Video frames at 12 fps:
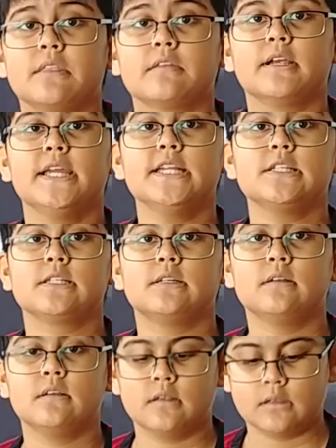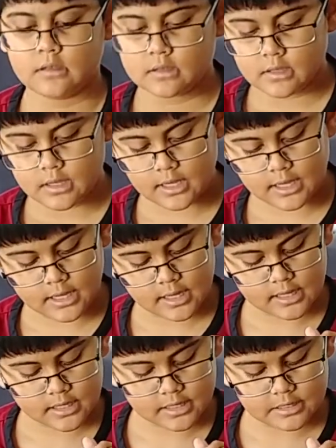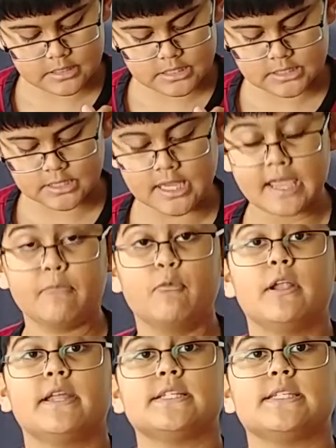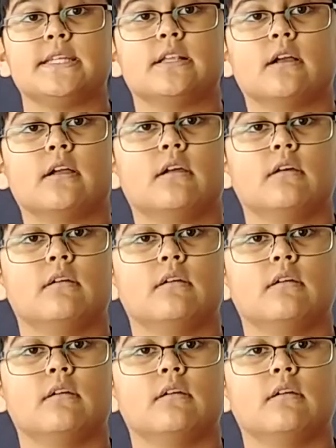3s, and one SD card.